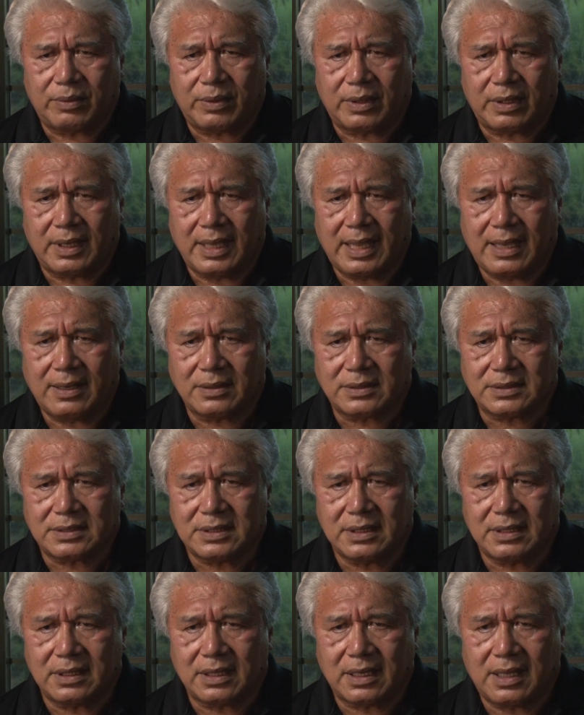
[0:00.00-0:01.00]
We're housed
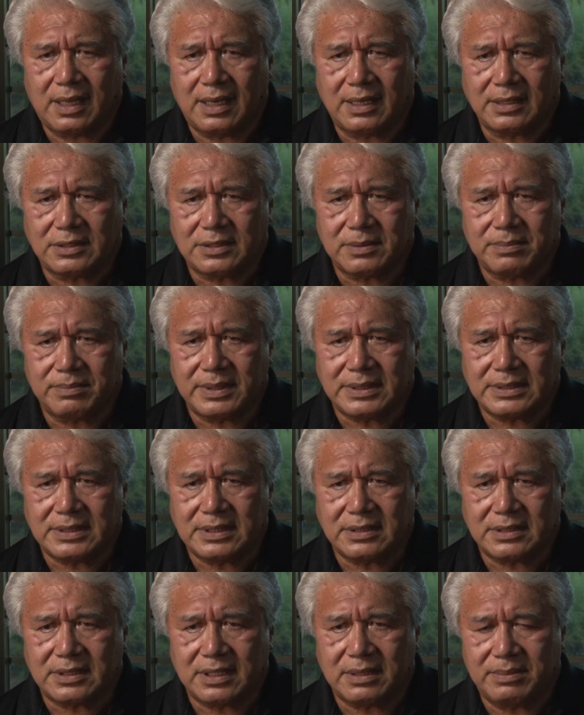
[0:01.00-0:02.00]
in the College of
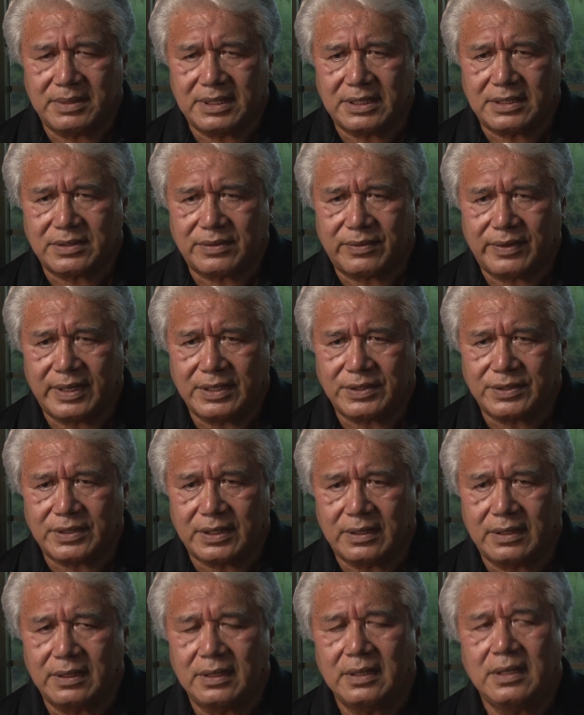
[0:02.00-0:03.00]
Business
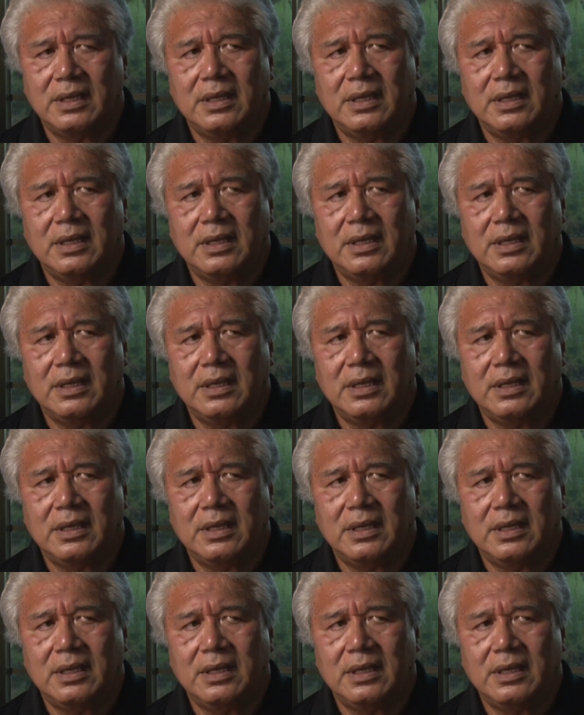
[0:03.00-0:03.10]
Administration,